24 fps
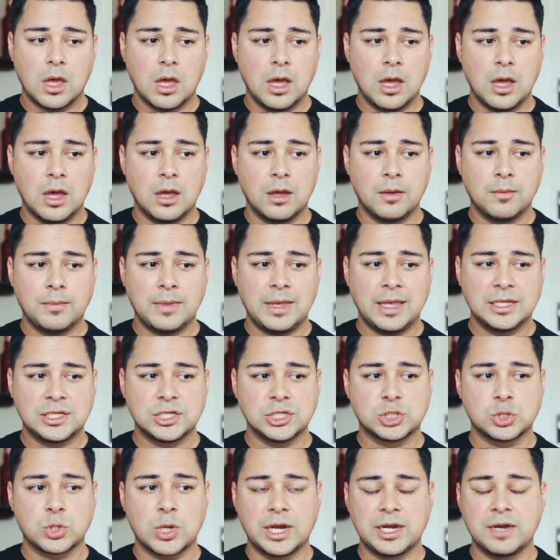and
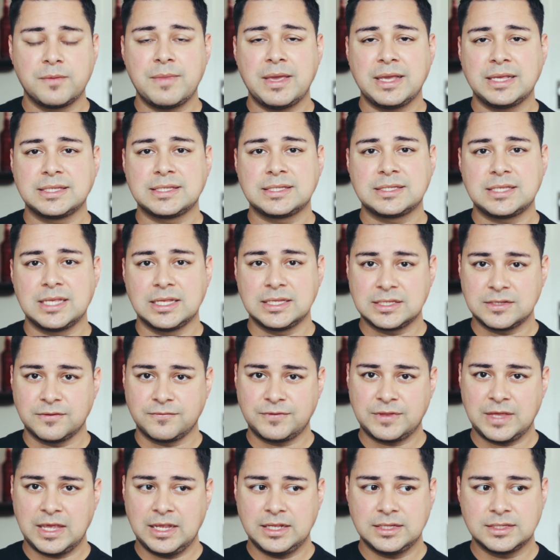to try to make sense
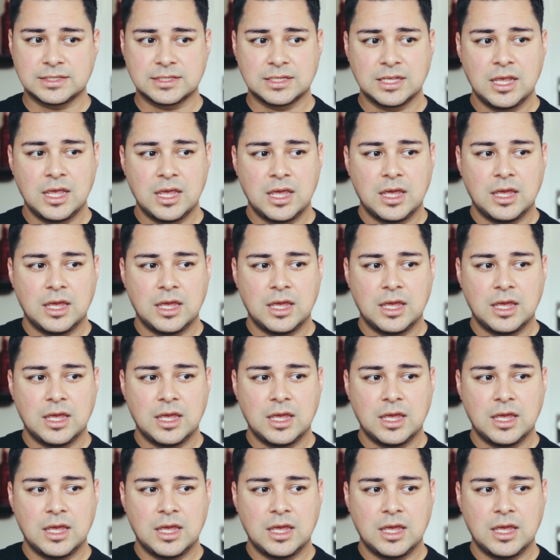of things.